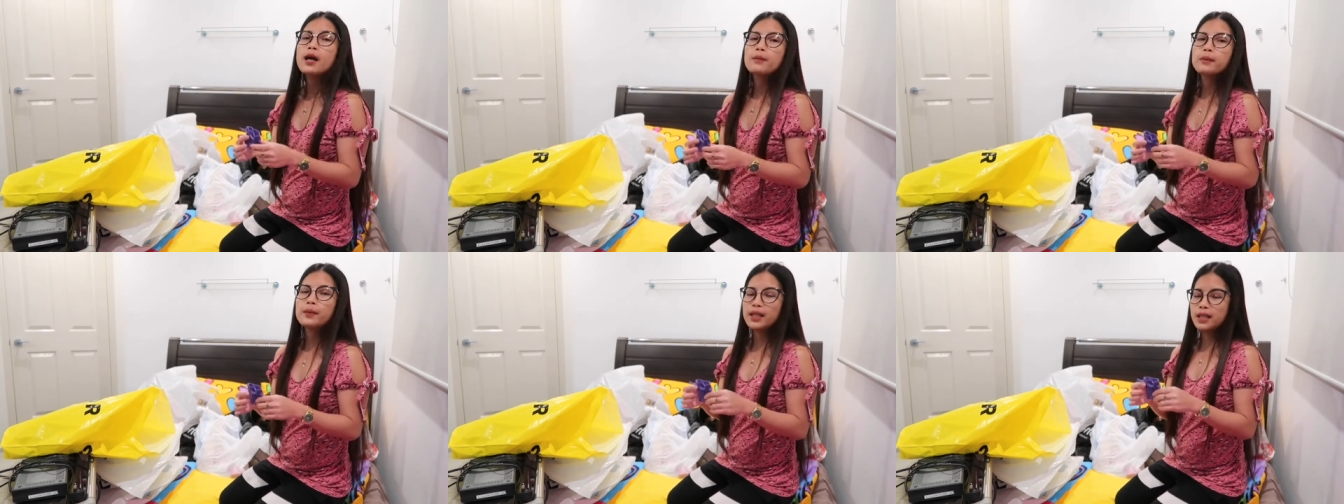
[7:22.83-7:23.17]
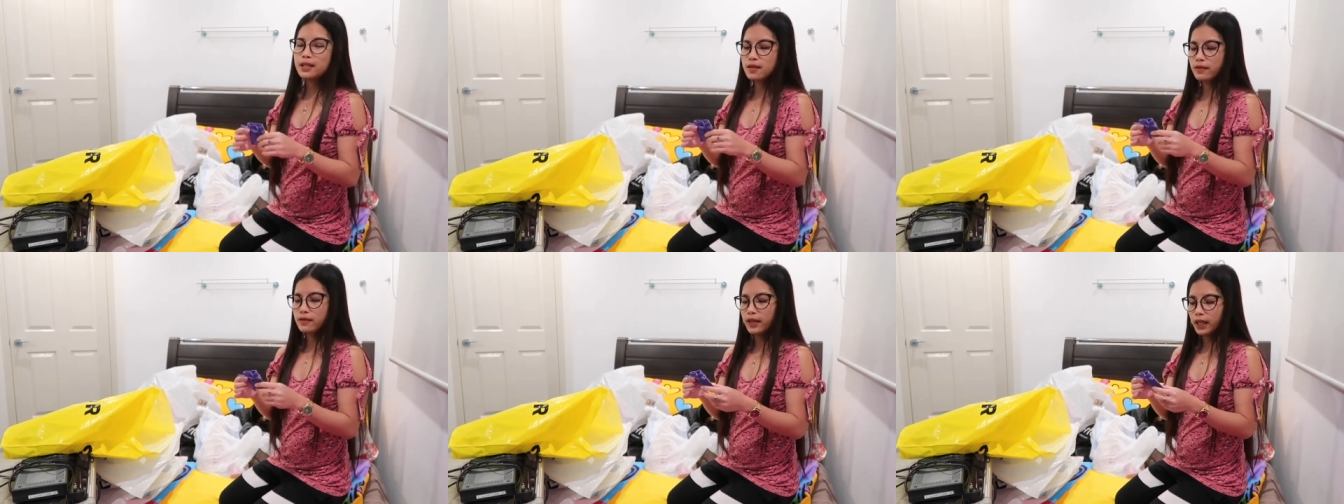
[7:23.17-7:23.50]
But
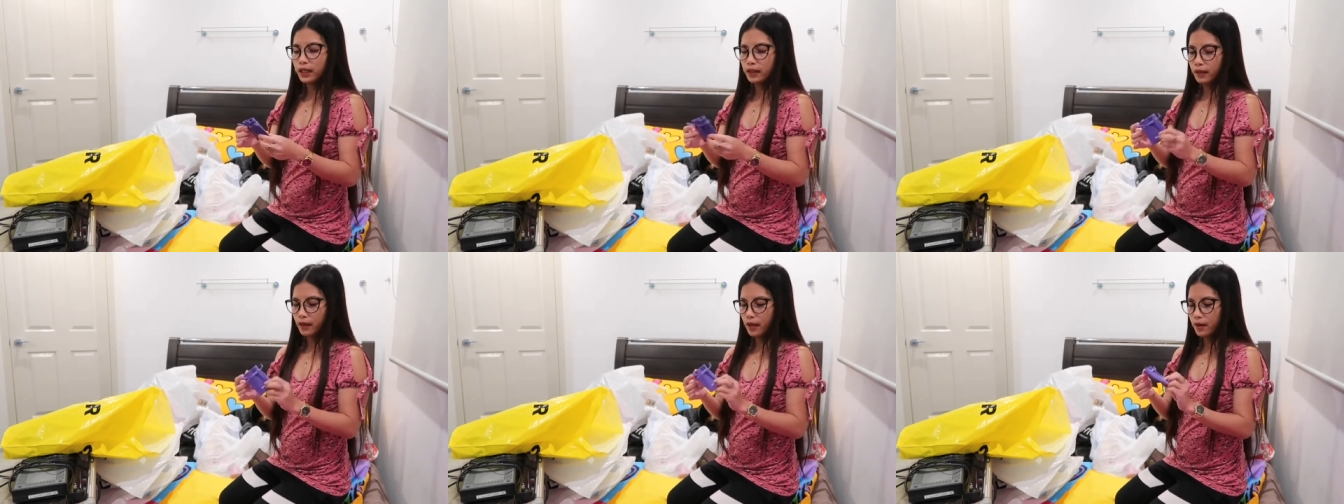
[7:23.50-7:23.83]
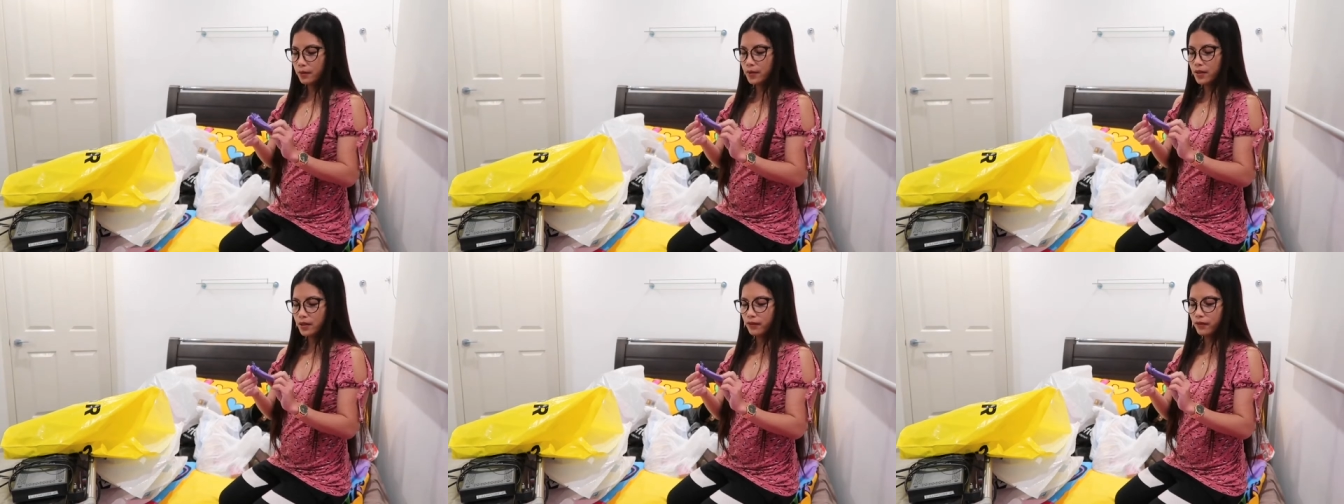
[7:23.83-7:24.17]
that's fine,
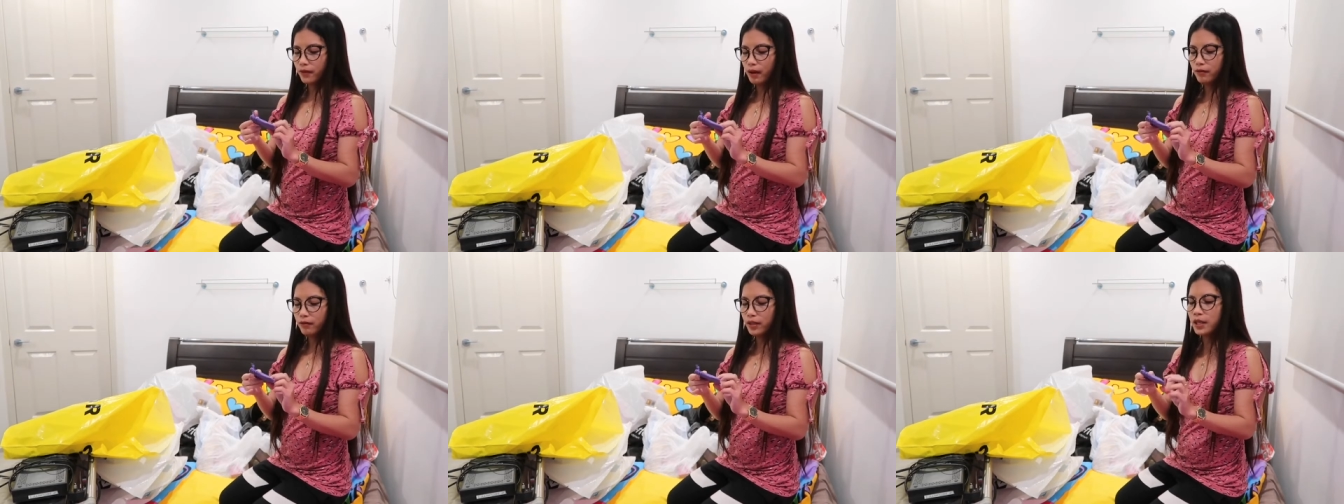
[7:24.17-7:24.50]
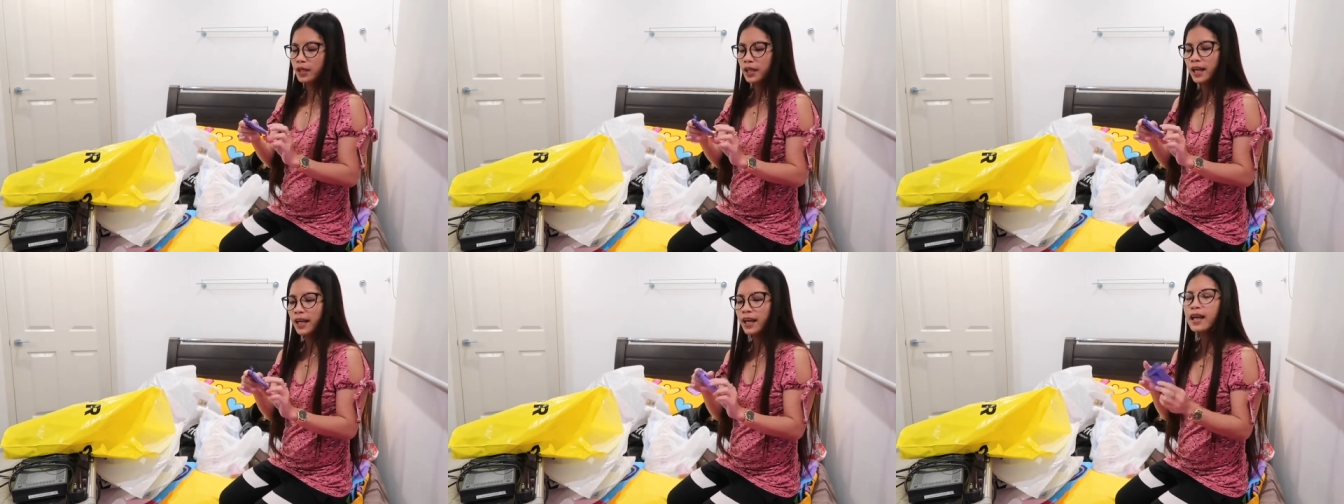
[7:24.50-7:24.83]
I'm
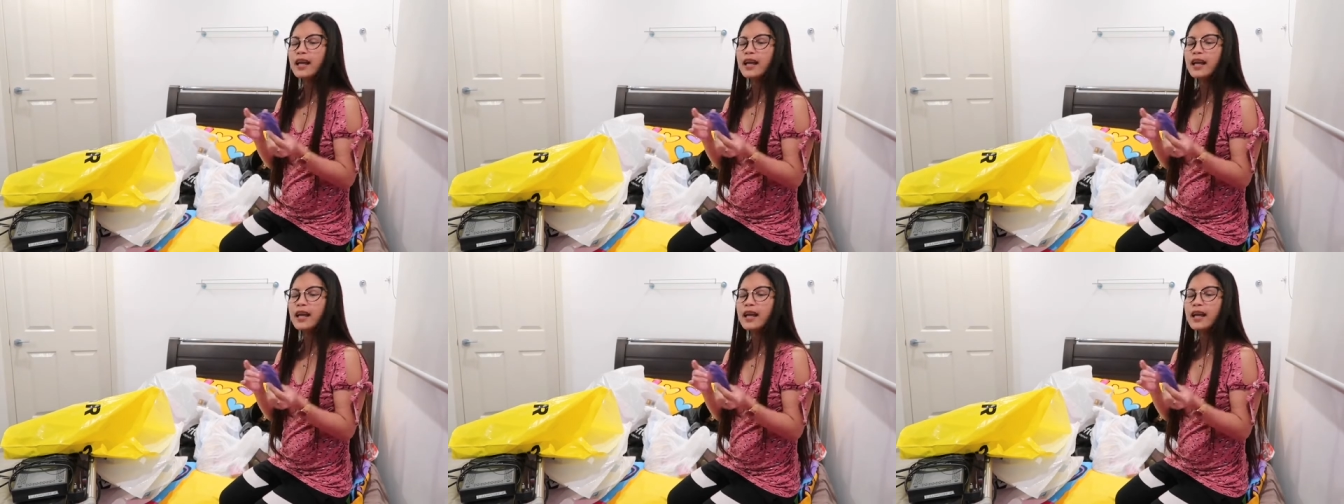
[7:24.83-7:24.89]
surviving.